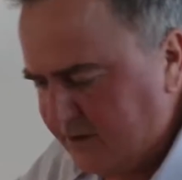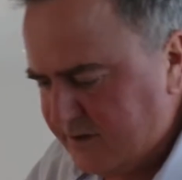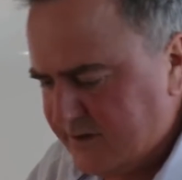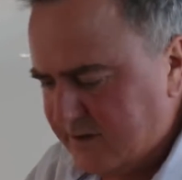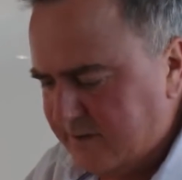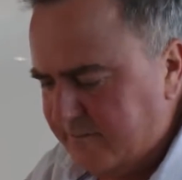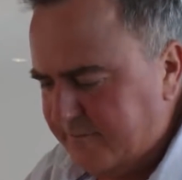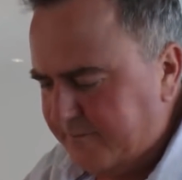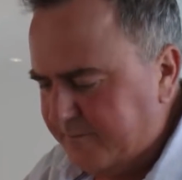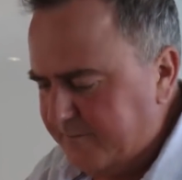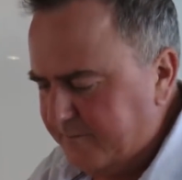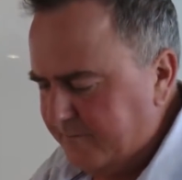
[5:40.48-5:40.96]

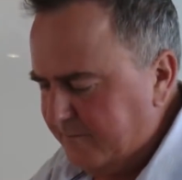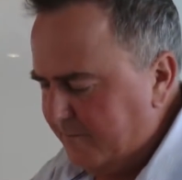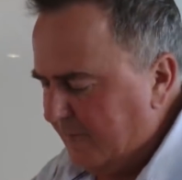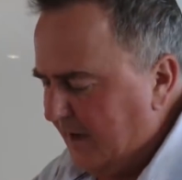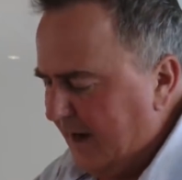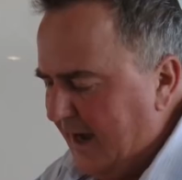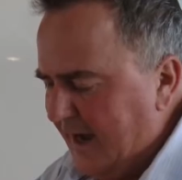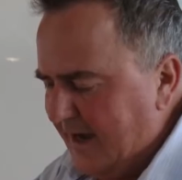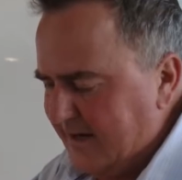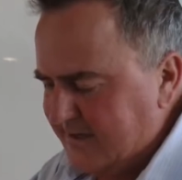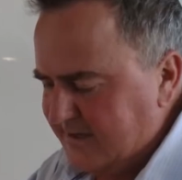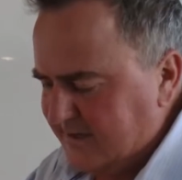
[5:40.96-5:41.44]
some
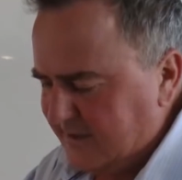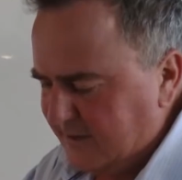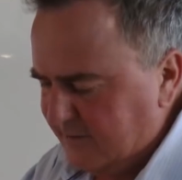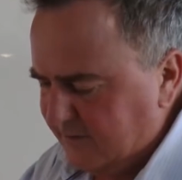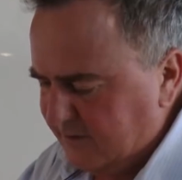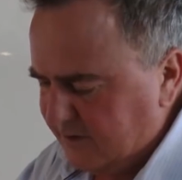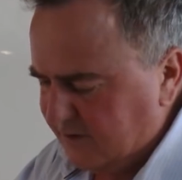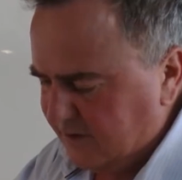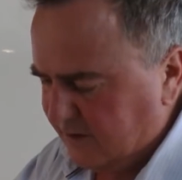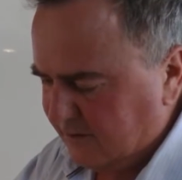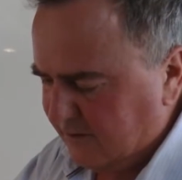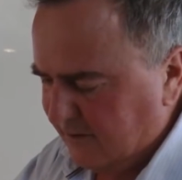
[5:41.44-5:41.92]
parsley
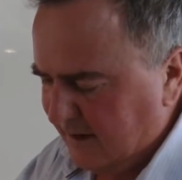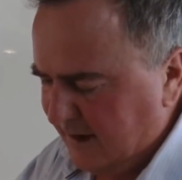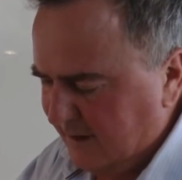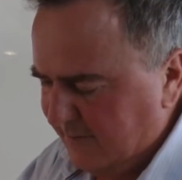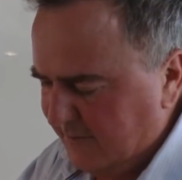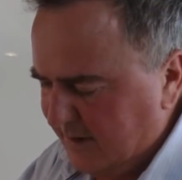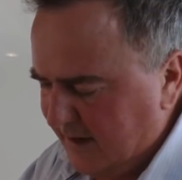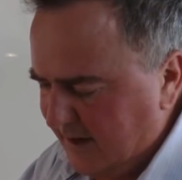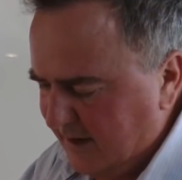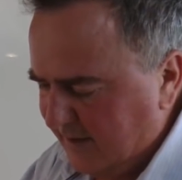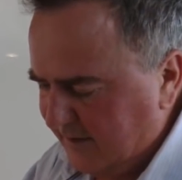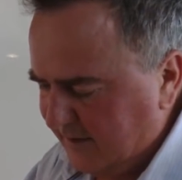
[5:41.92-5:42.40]
which I
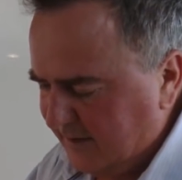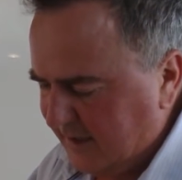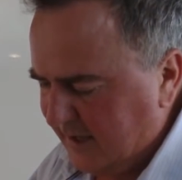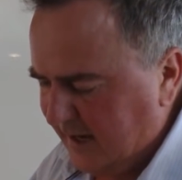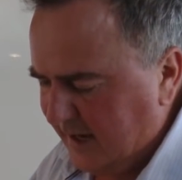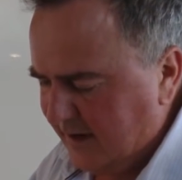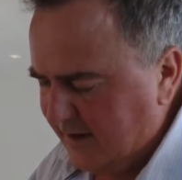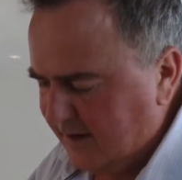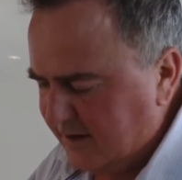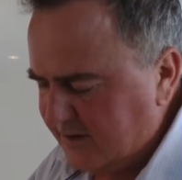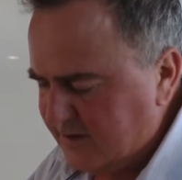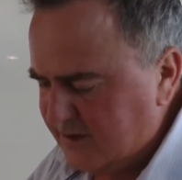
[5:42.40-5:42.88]
grabbed out of the
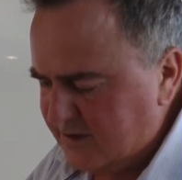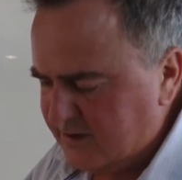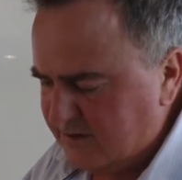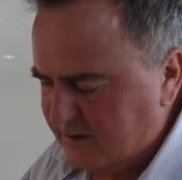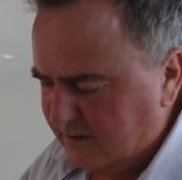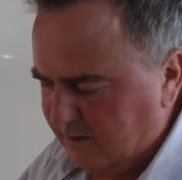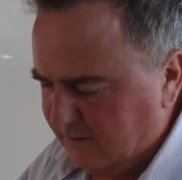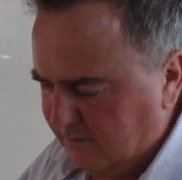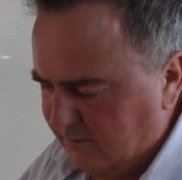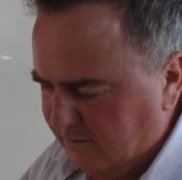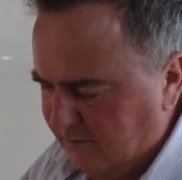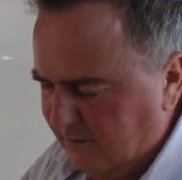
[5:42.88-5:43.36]
garden. I just
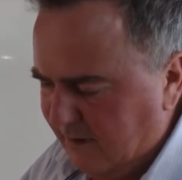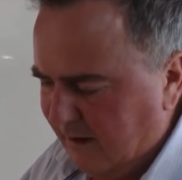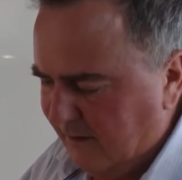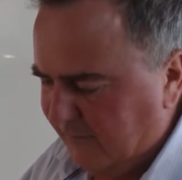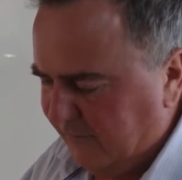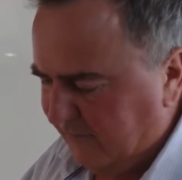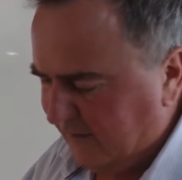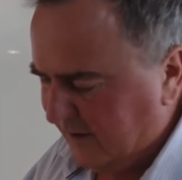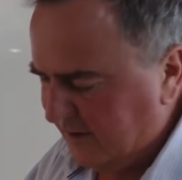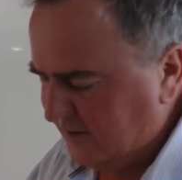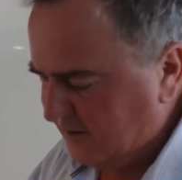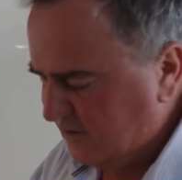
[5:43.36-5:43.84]
sort of
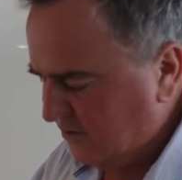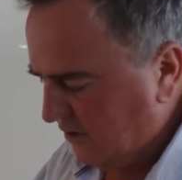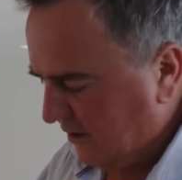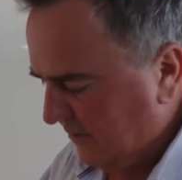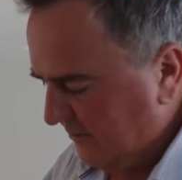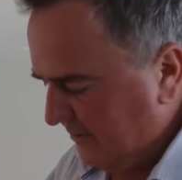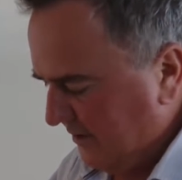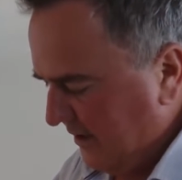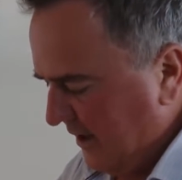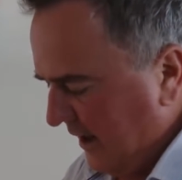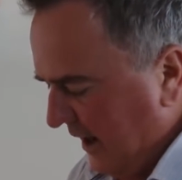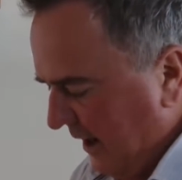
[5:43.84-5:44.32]
roughly
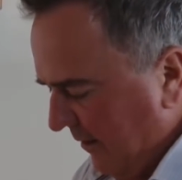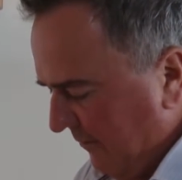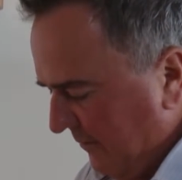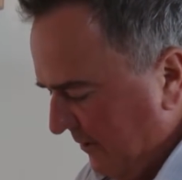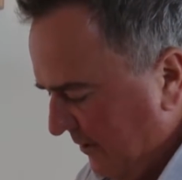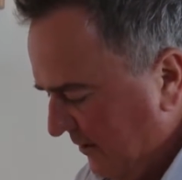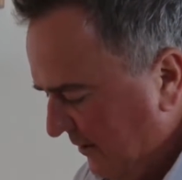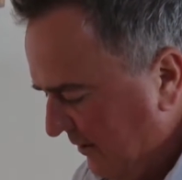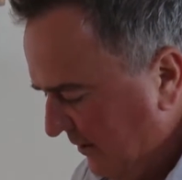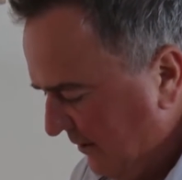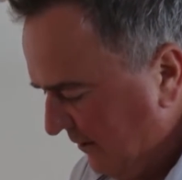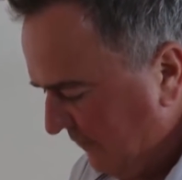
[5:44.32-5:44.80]
chopped it up
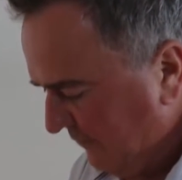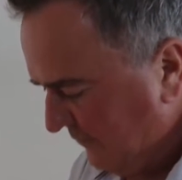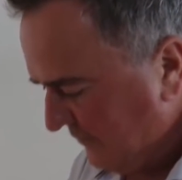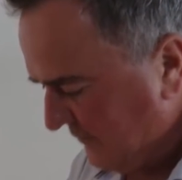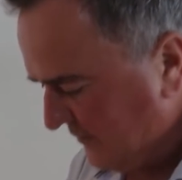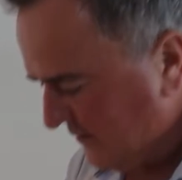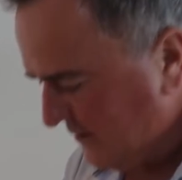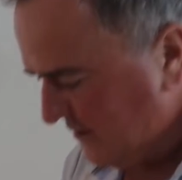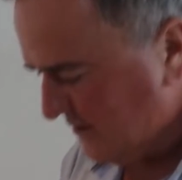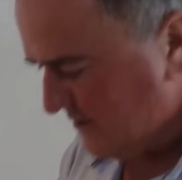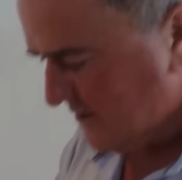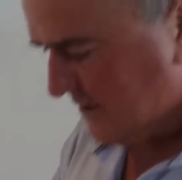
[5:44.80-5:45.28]

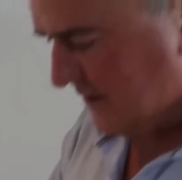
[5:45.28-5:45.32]
just